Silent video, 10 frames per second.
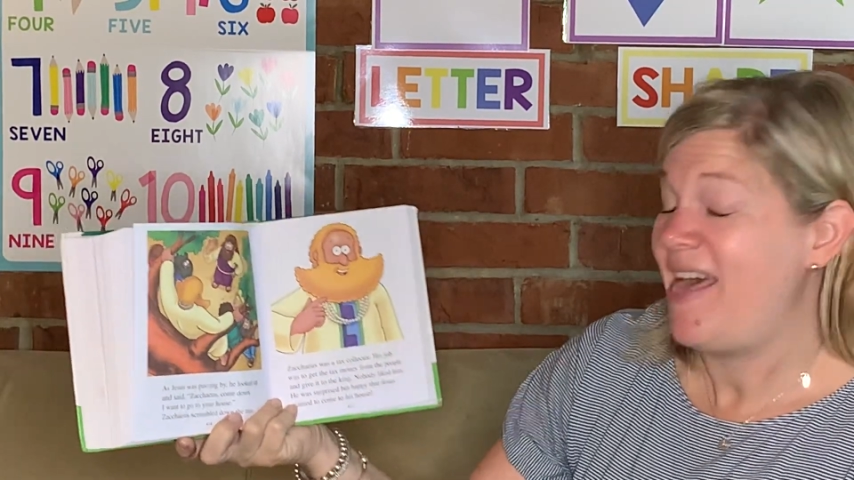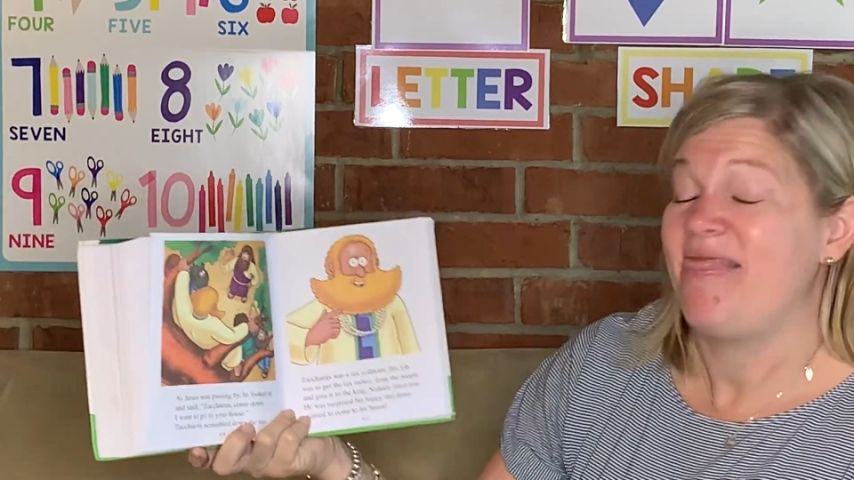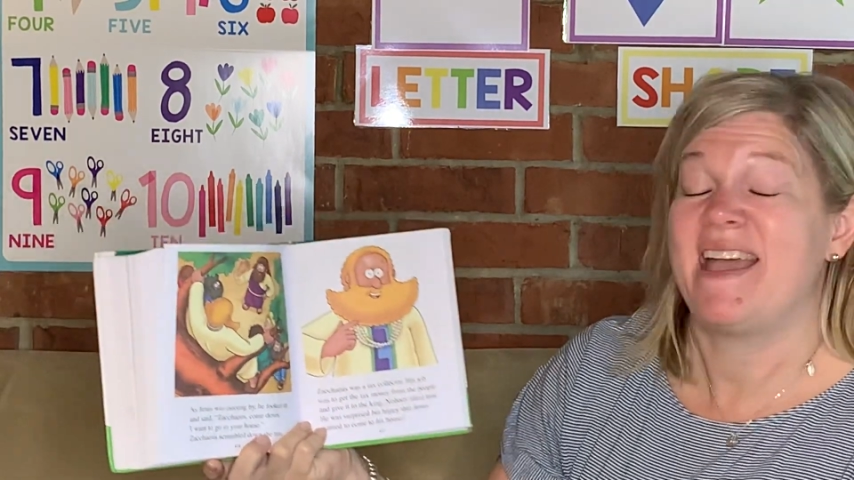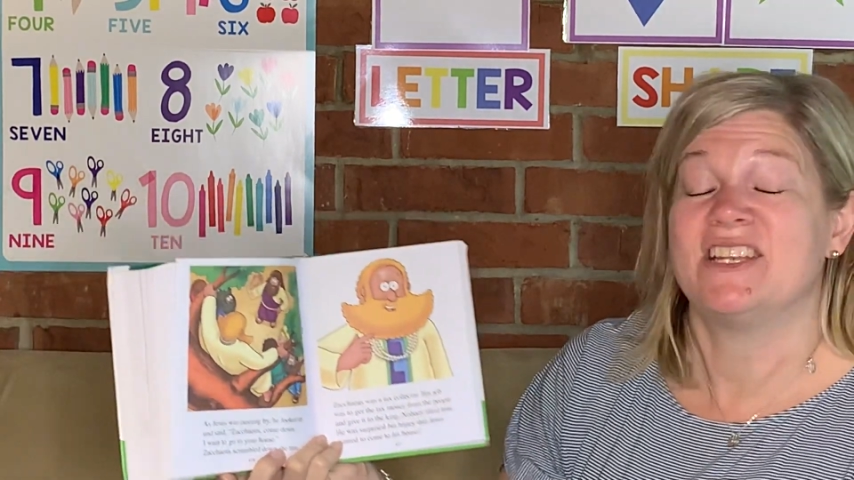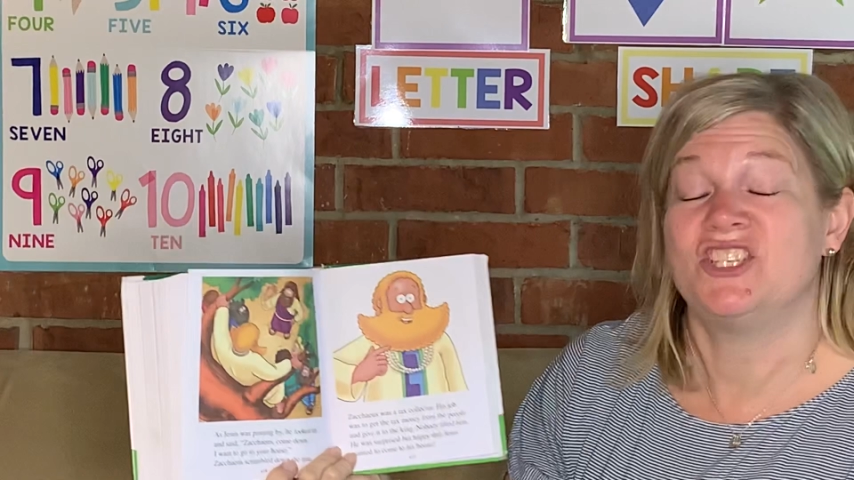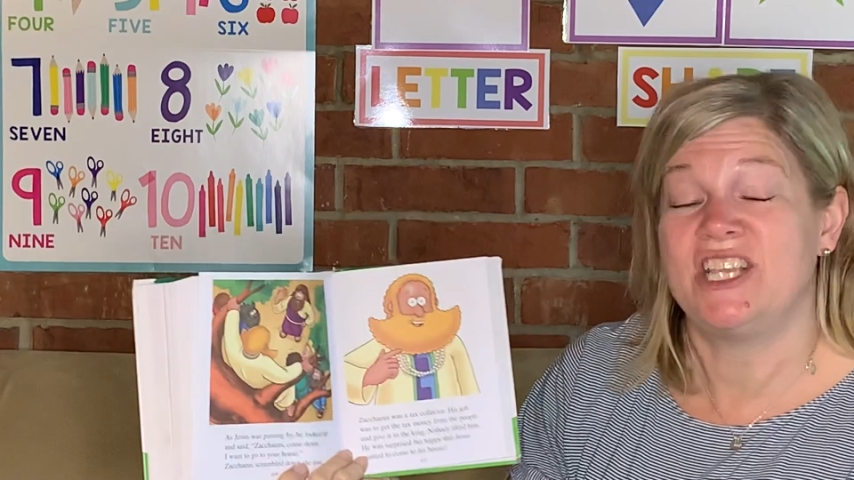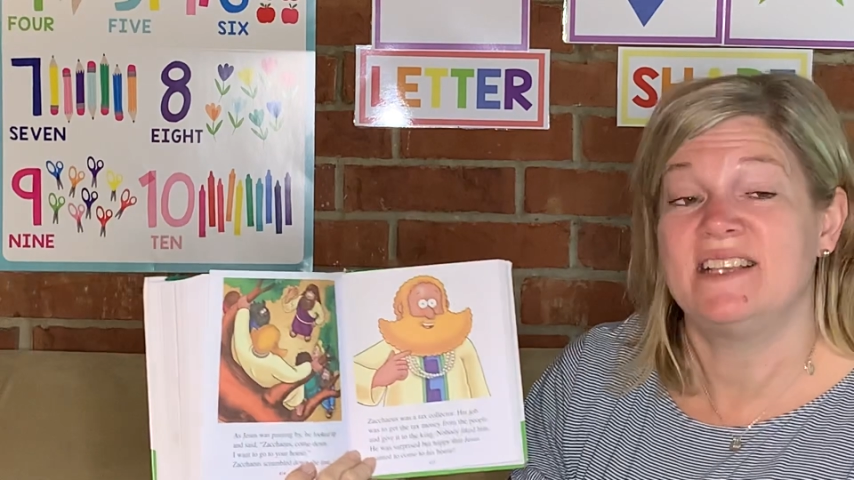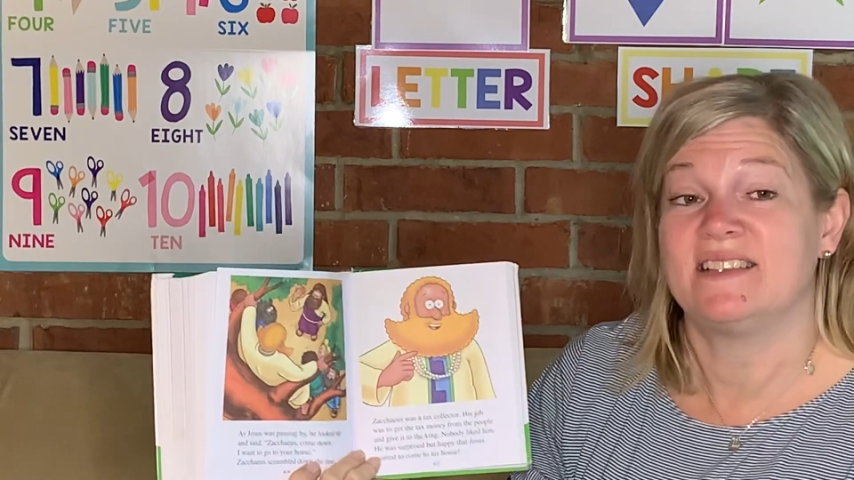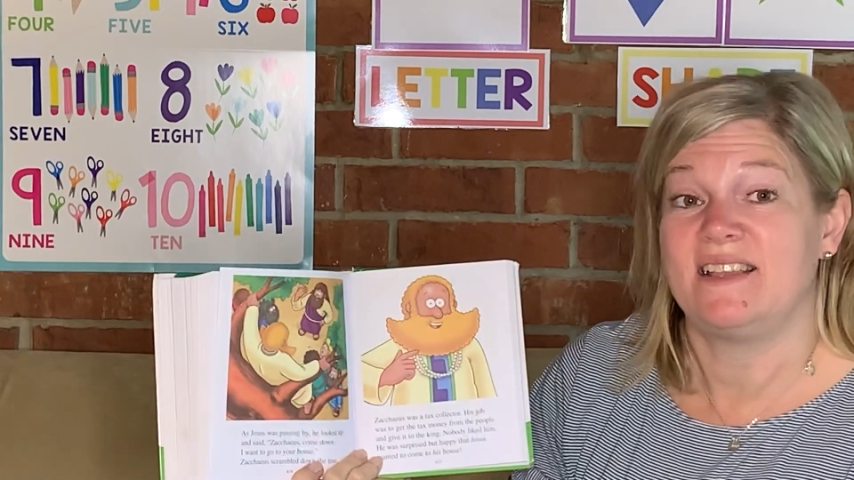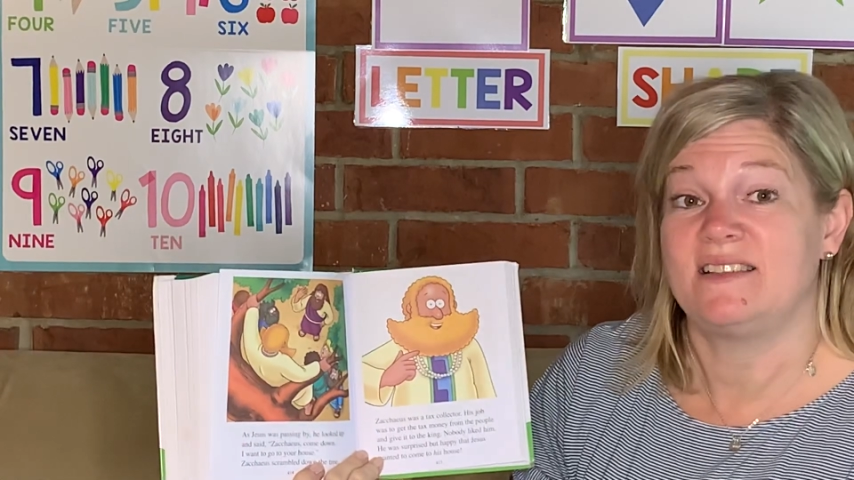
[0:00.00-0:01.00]
that
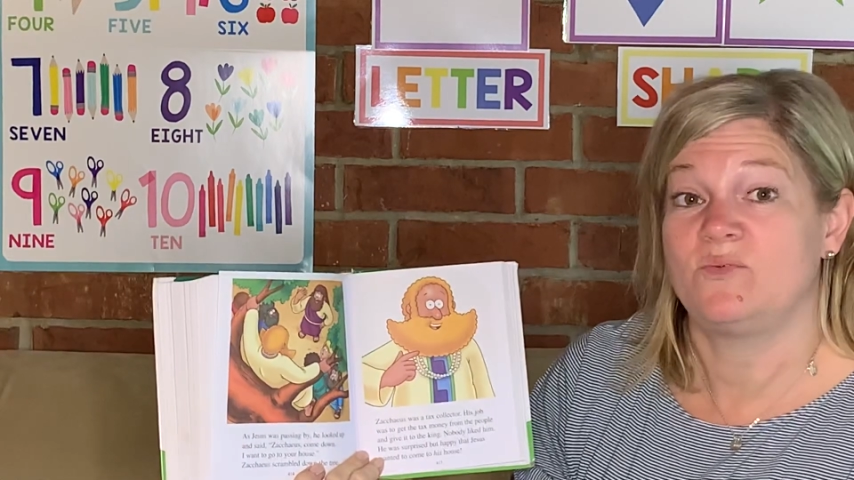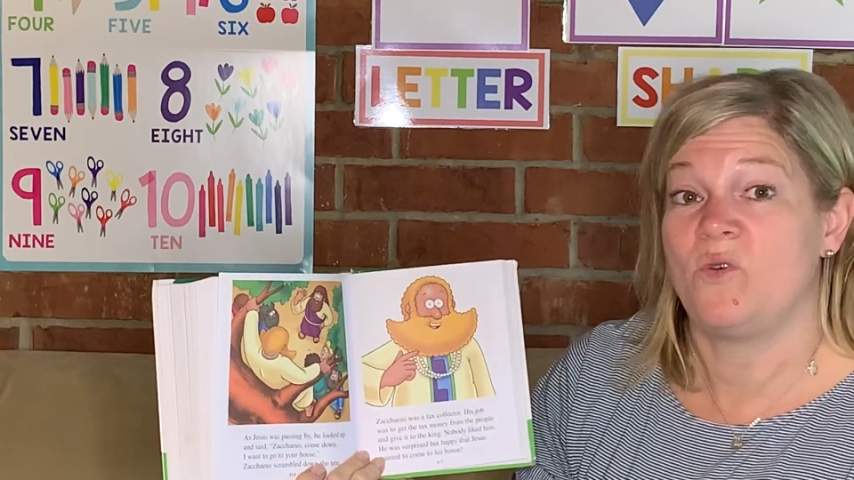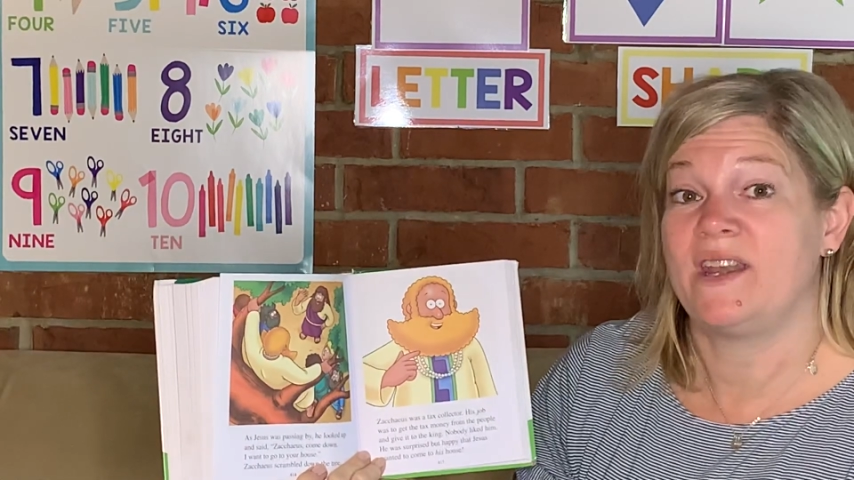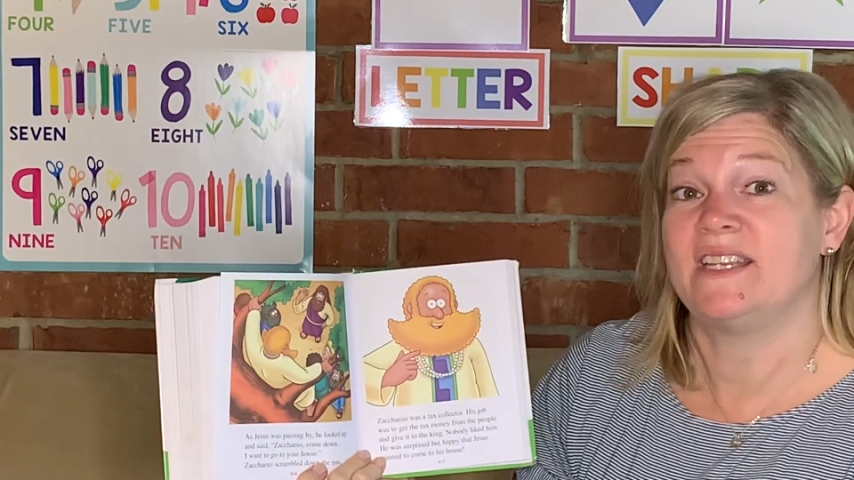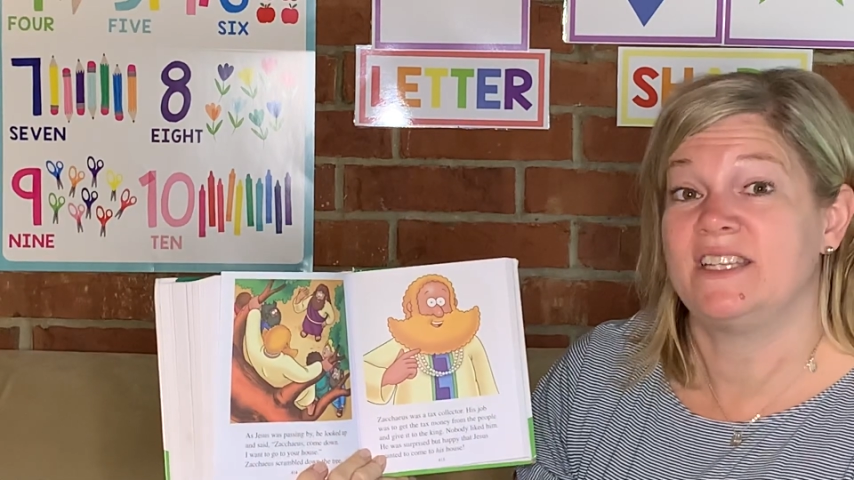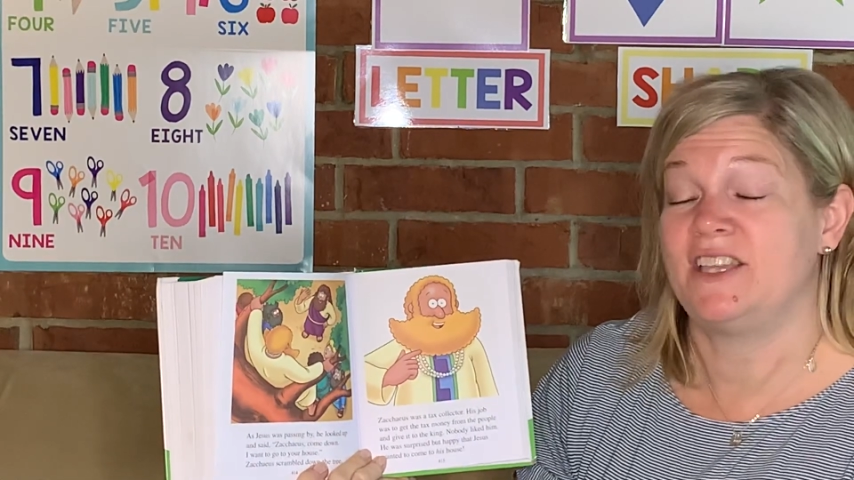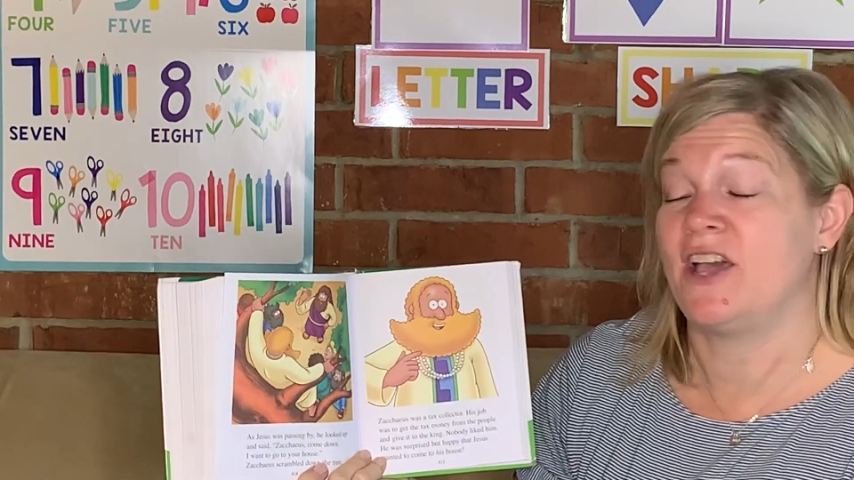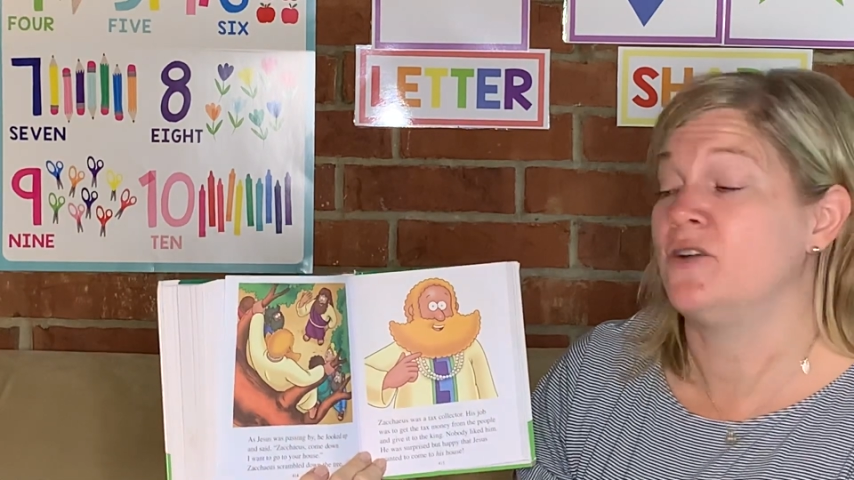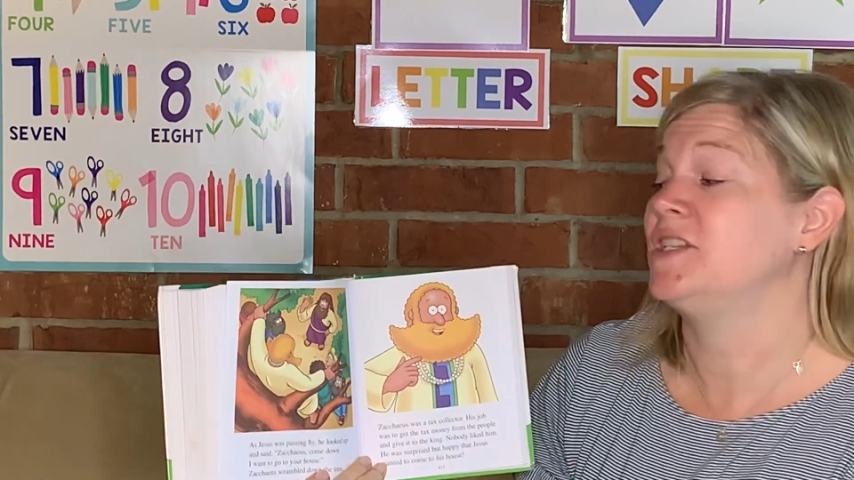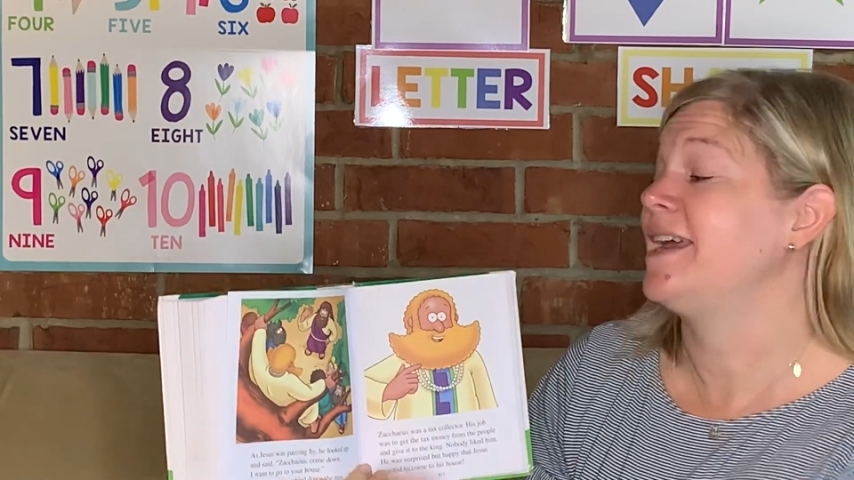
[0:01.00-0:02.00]
Jesus wanted to go to